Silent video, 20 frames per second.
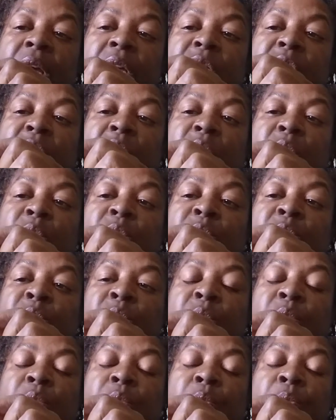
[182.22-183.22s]
So
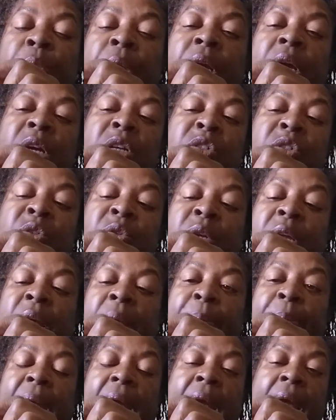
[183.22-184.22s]
because you
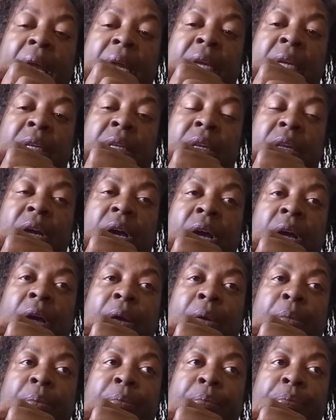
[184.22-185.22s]
get paid,
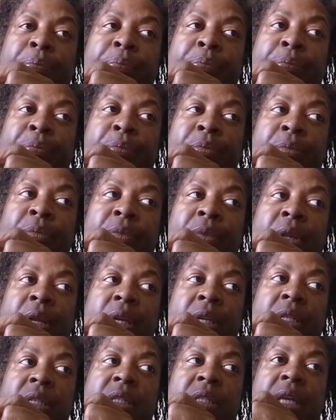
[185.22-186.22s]

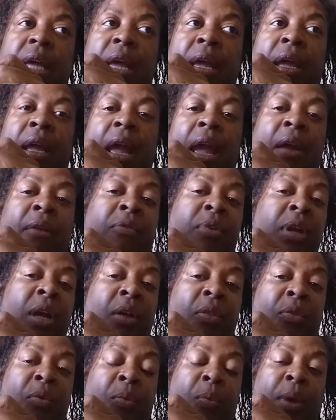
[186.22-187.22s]
say every
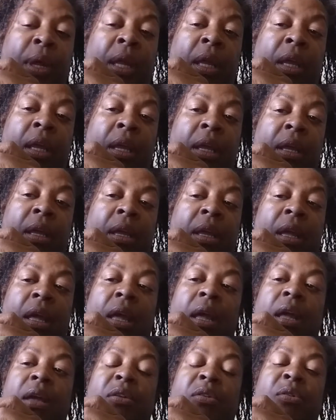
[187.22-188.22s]
other week,
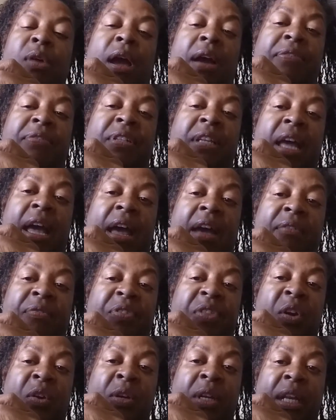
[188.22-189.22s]
you have to
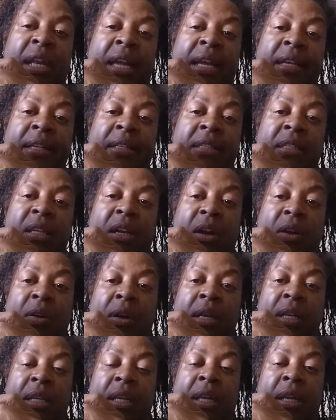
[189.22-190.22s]
have 30 days
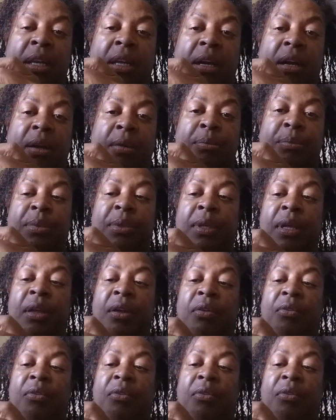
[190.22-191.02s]
current income